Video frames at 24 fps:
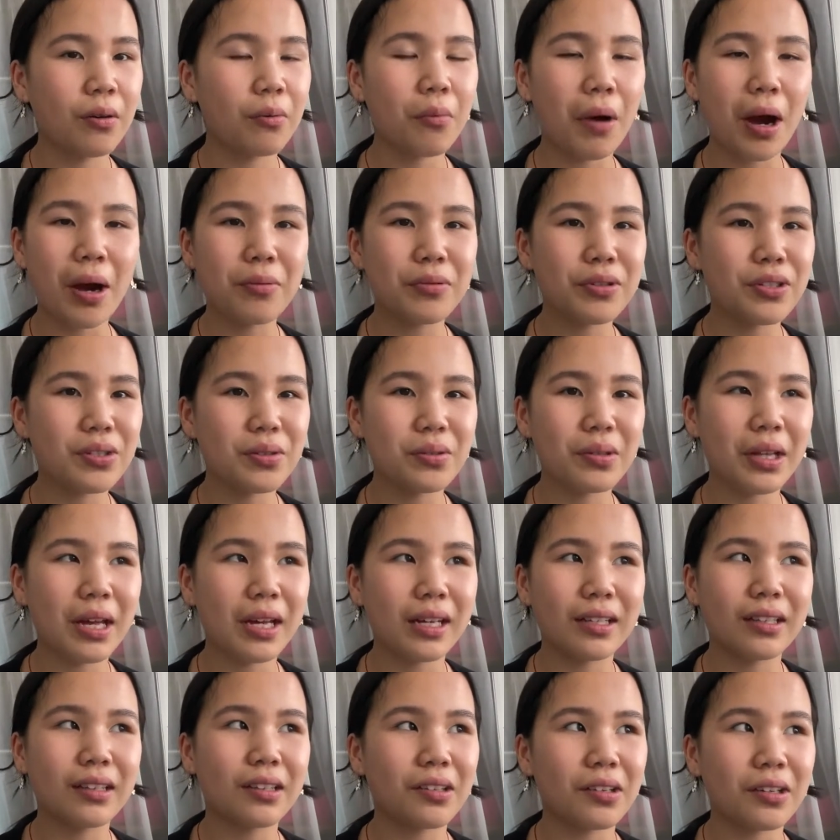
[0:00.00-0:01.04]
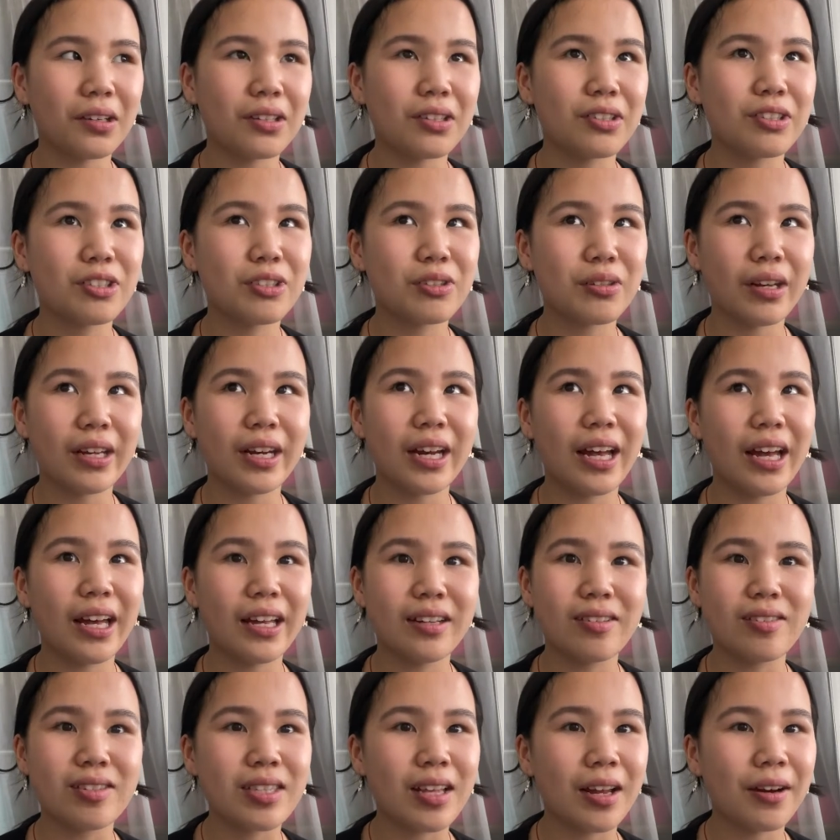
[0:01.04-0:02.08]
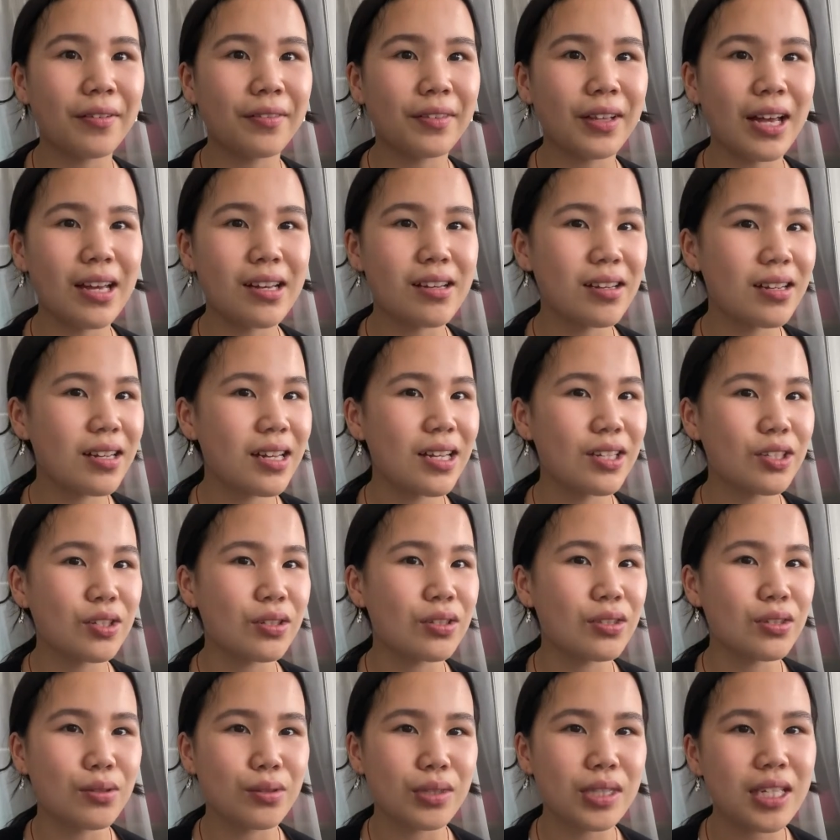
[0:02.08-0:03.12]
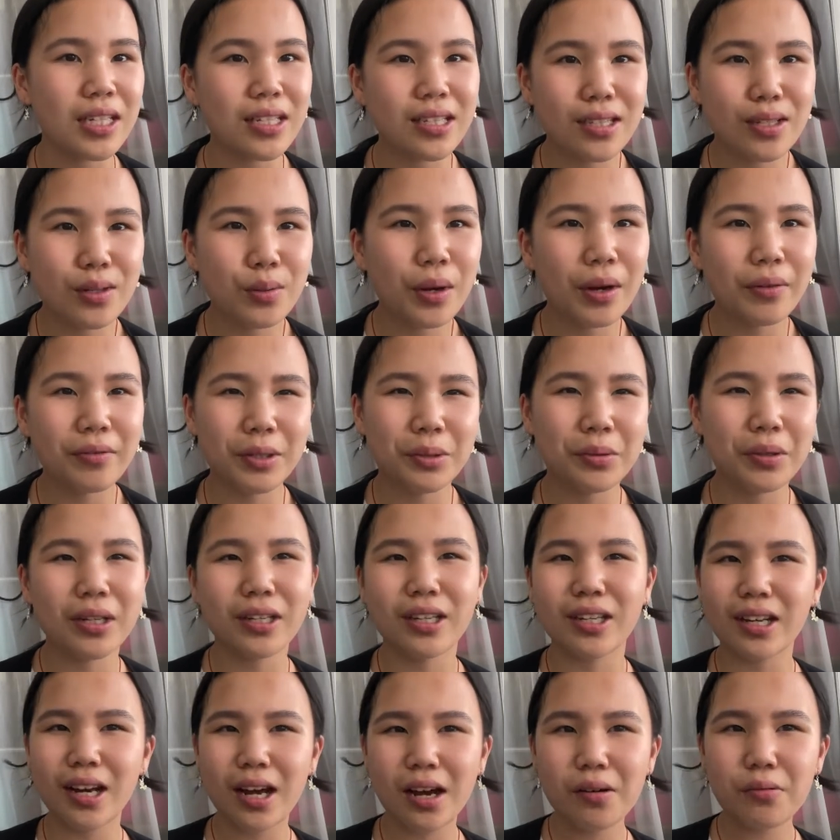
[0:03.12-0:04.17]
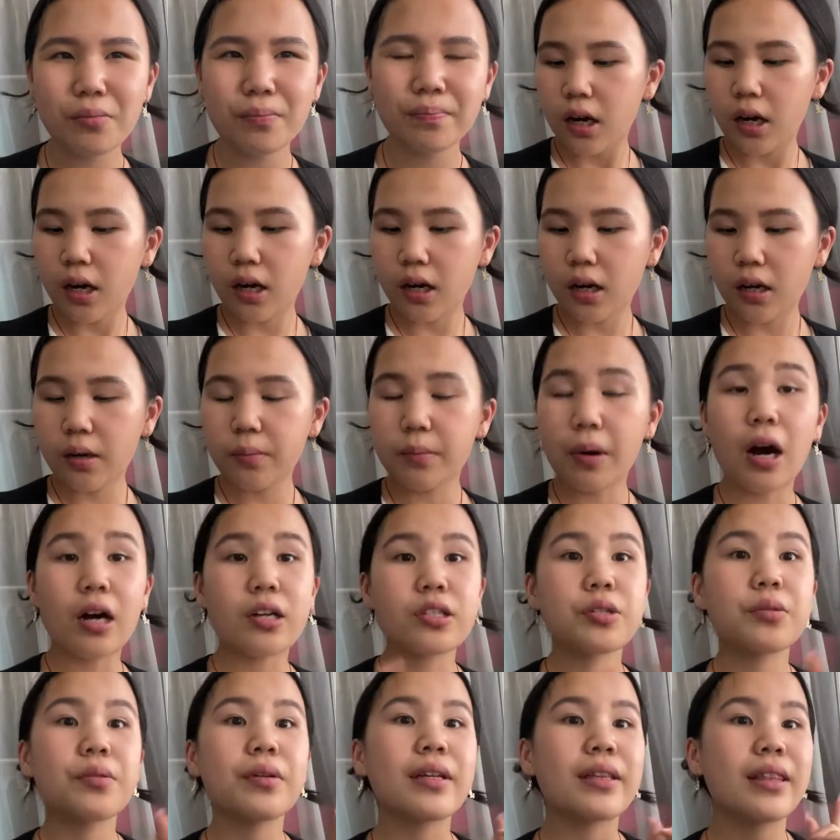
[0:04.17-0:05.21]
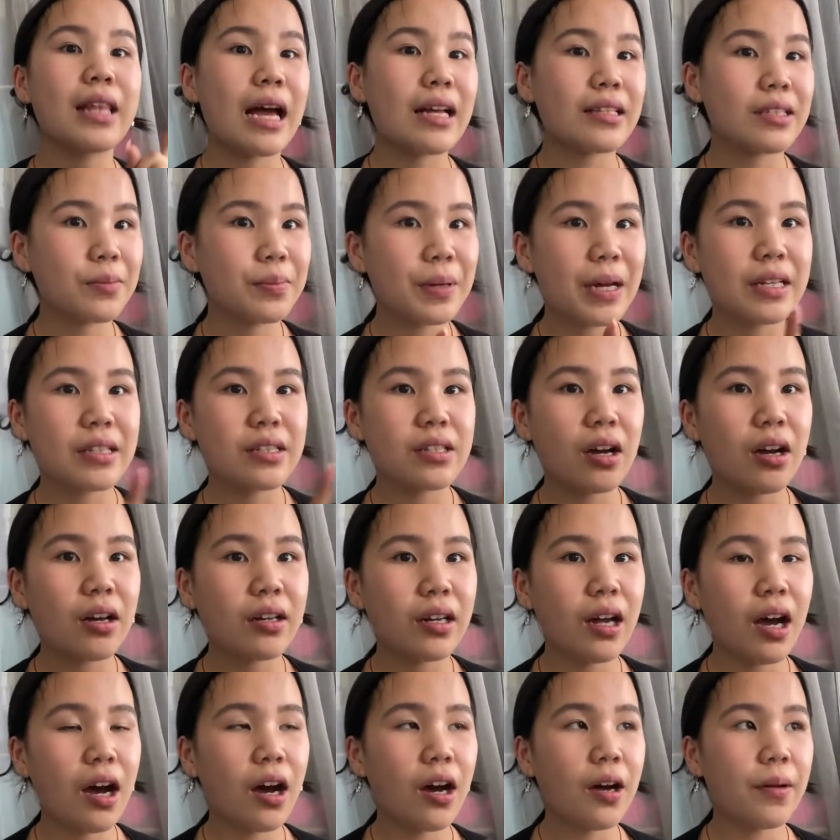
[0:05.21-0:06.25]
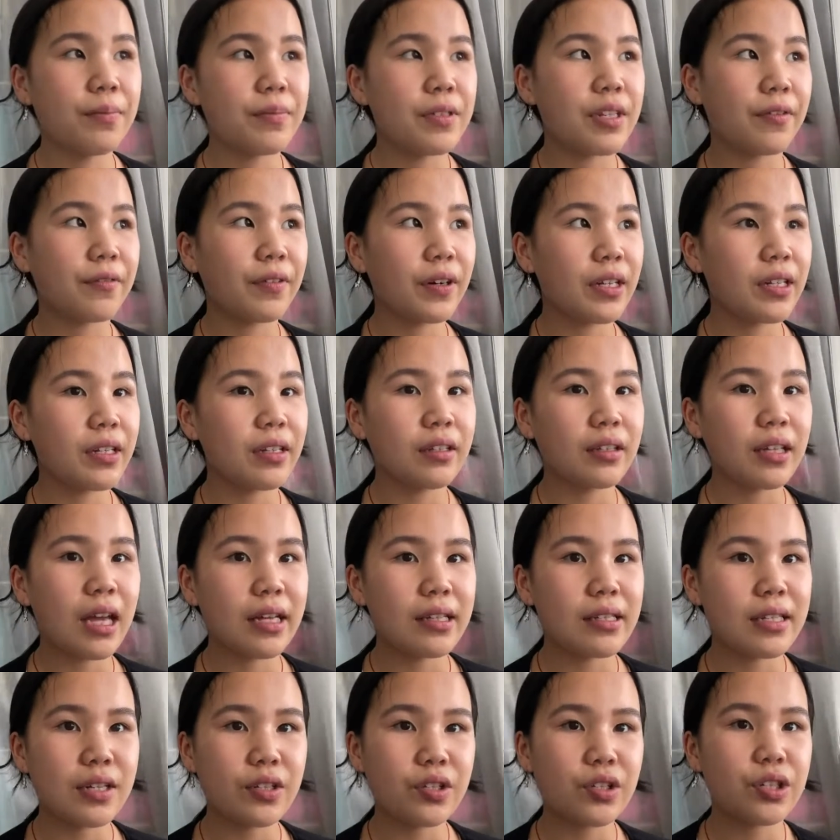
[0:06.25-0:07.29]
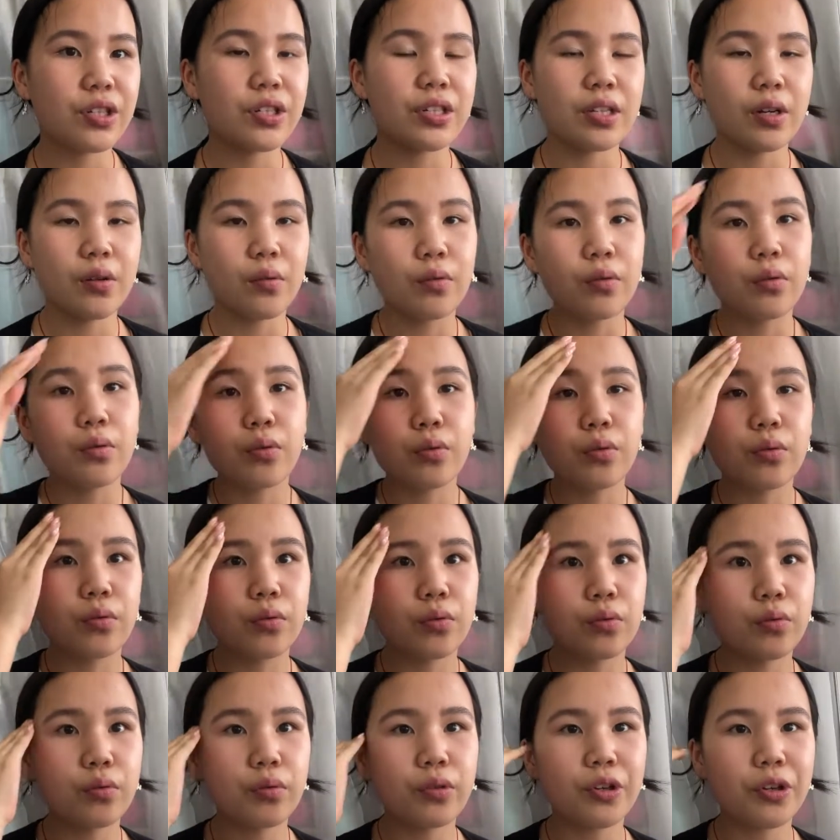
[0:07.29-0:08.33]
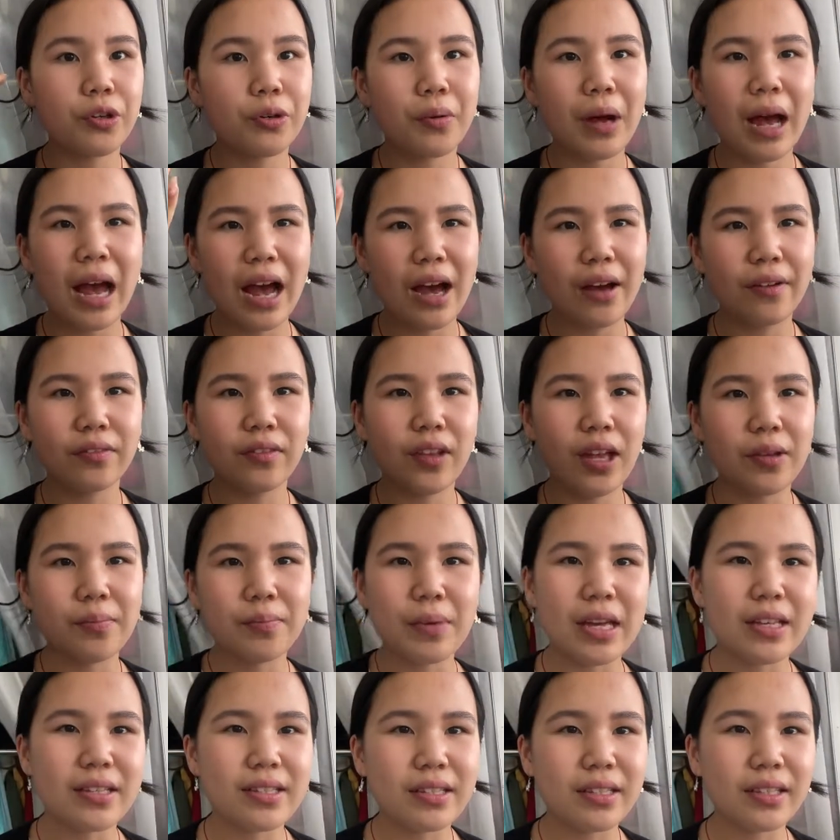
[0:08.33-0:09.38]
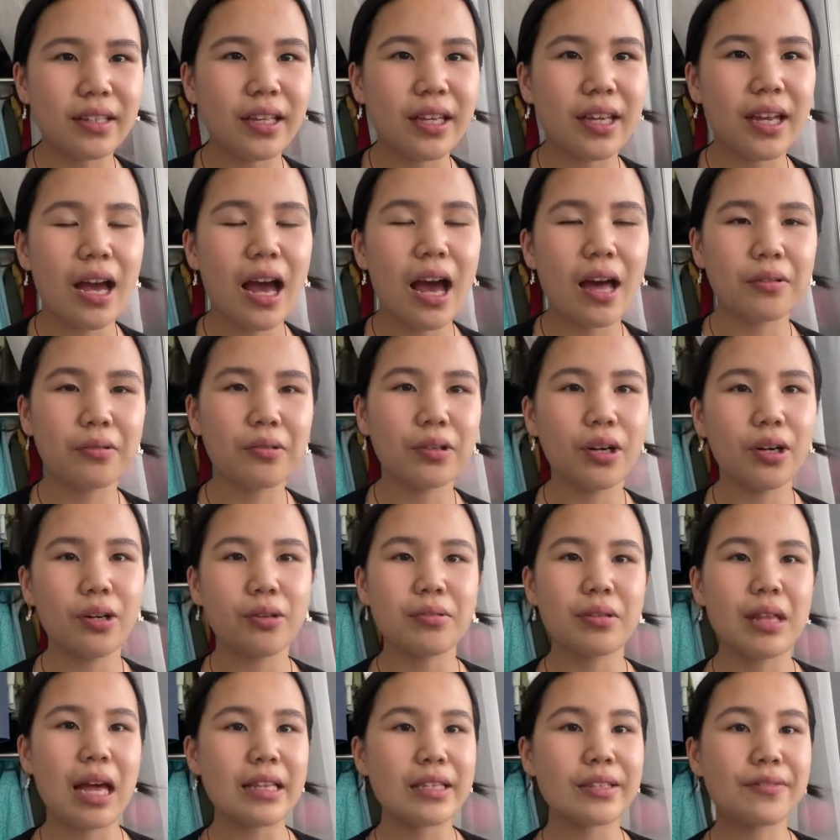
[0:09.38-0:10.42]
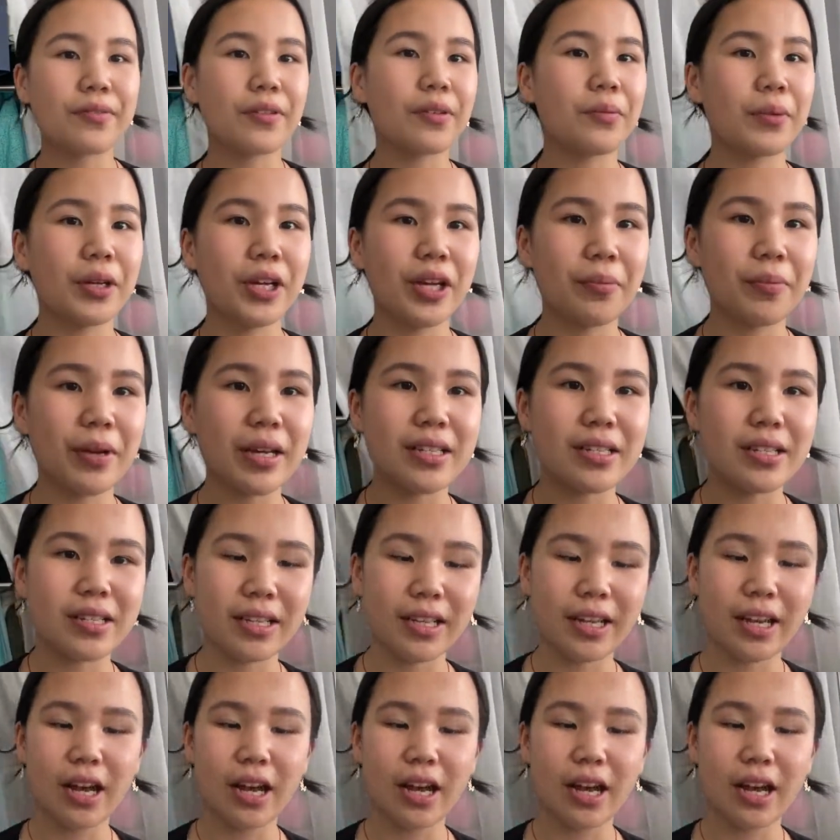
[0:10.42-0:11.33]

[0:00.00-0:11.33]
why would you like learn straight ahead instead of like introducing to everyone you know um also that depends on um different like teachers and who do you have like basically i don't know that's for me basically